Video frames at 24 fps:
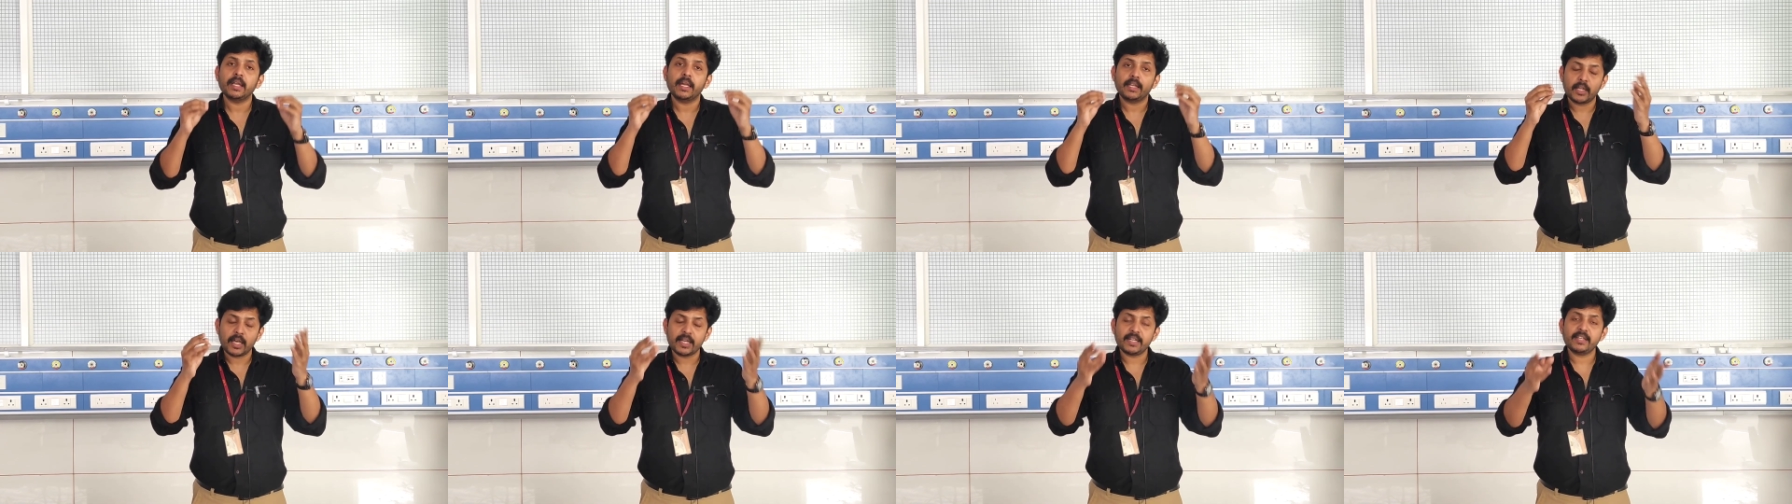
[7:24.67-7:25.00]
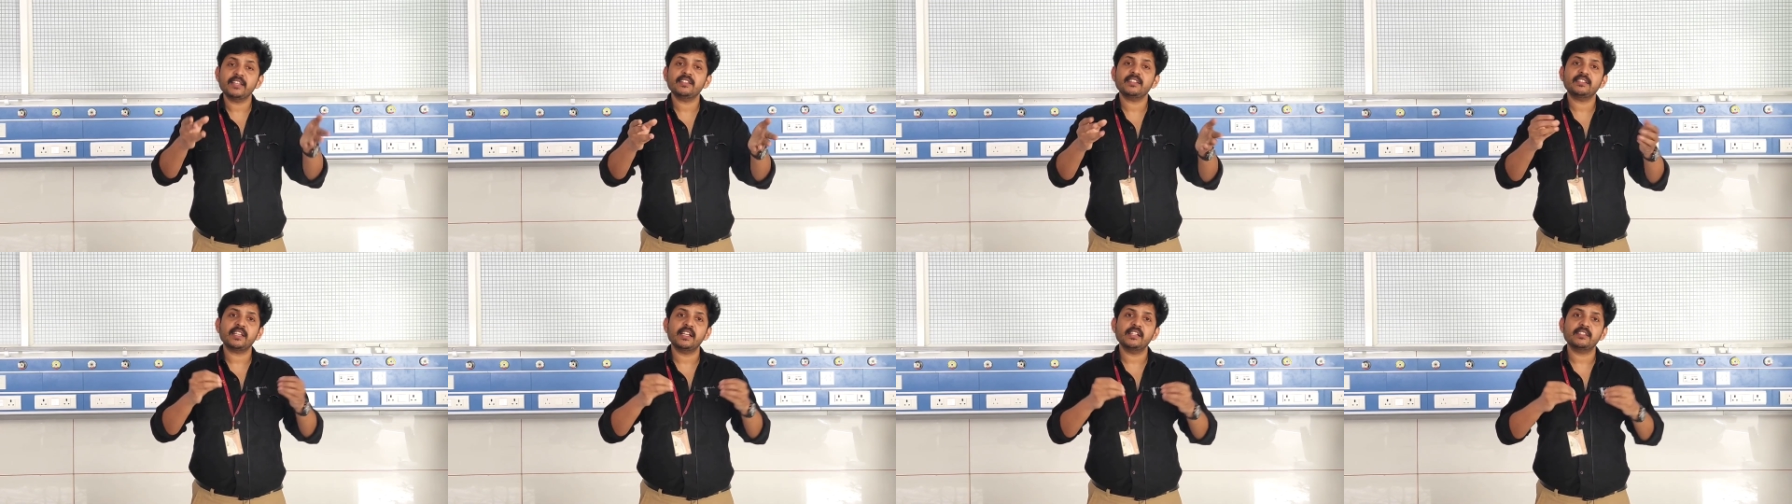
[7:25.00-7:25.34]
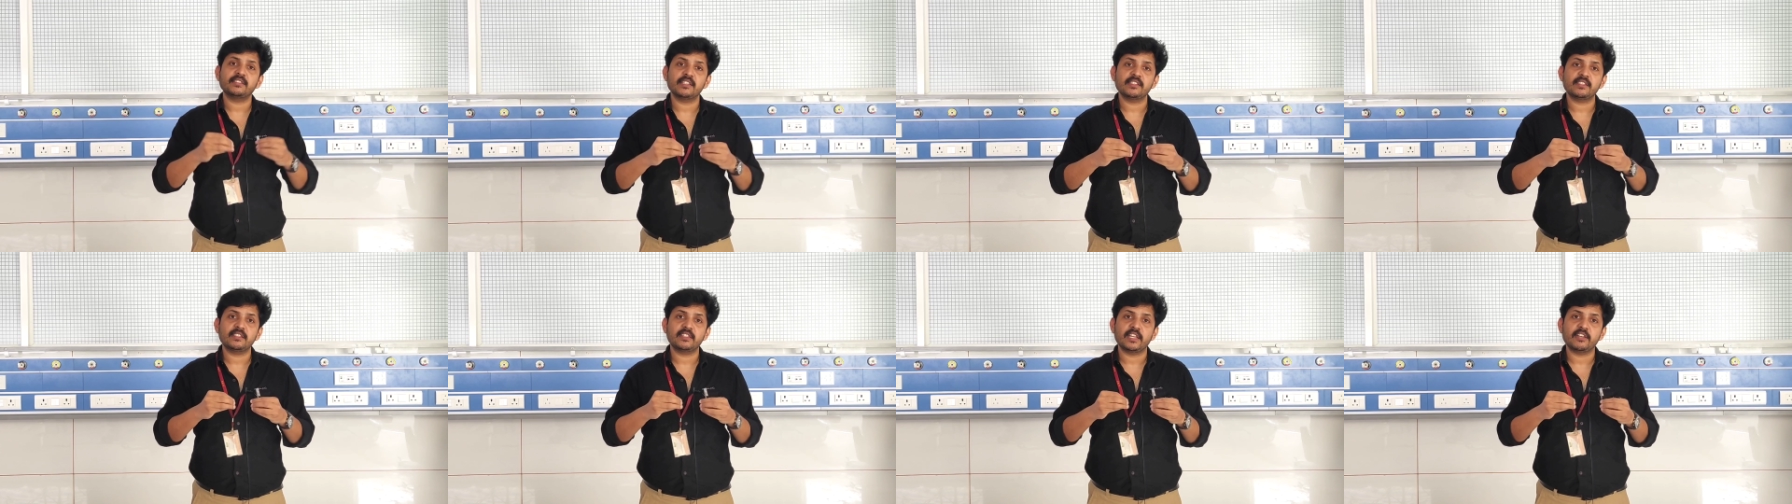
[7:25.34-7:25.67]
uh,
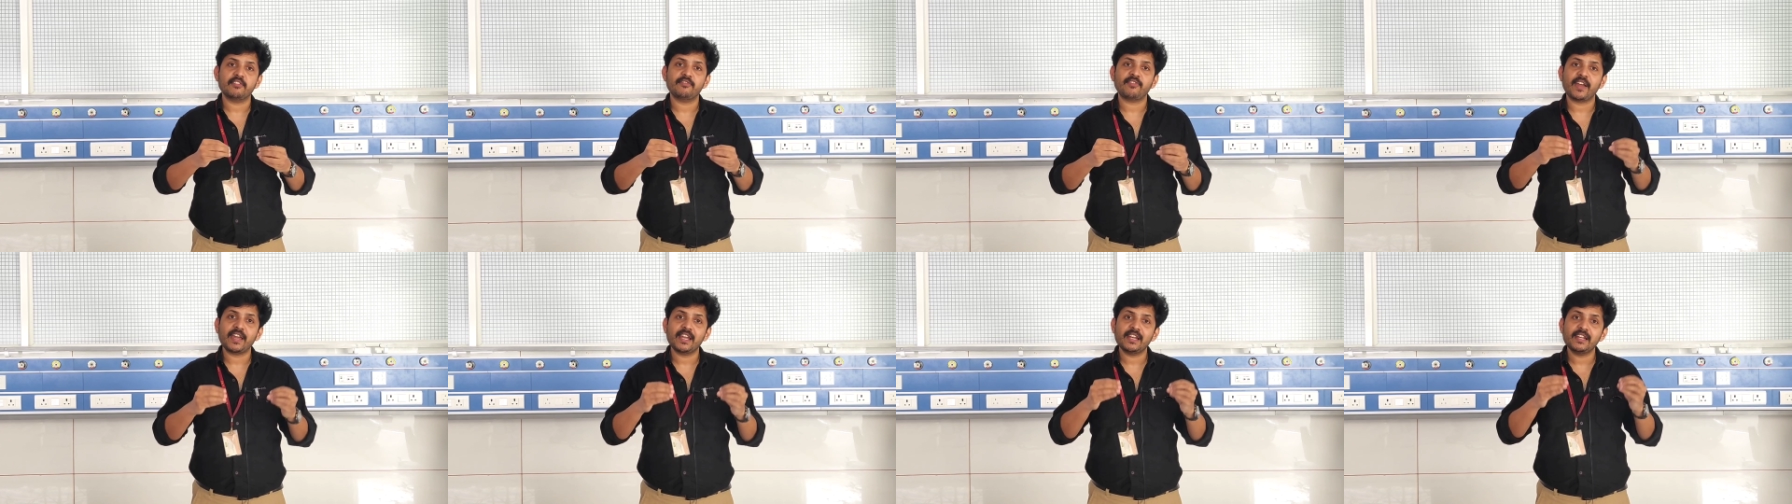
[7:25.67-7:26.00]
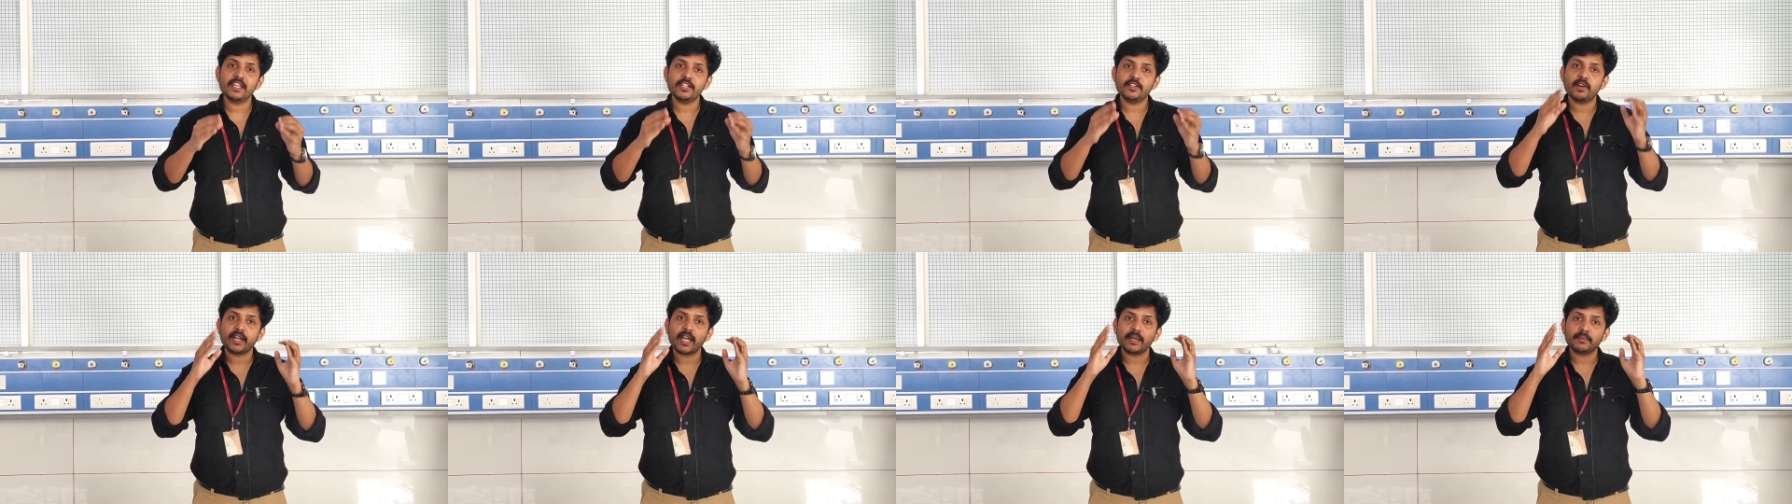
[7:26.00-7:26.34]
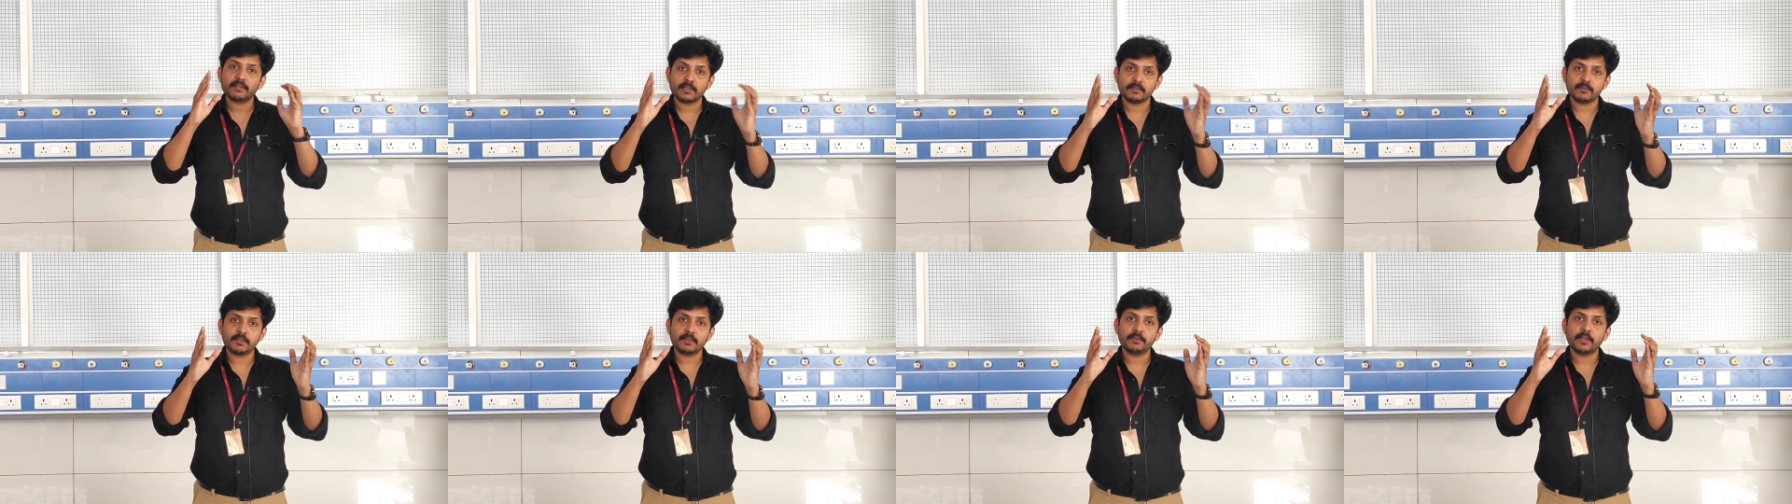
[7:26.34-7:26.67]
N-acetylcysteine finally you are,